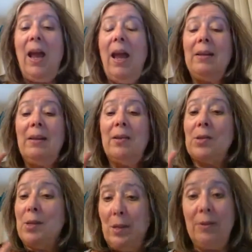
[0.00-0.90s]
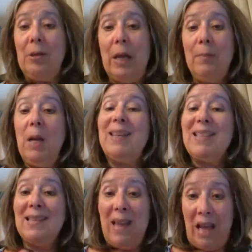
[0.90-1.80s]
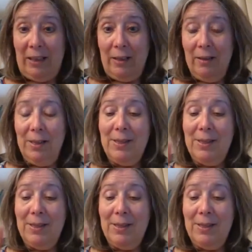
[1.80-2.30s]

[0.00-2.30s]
And there's another name, Zani,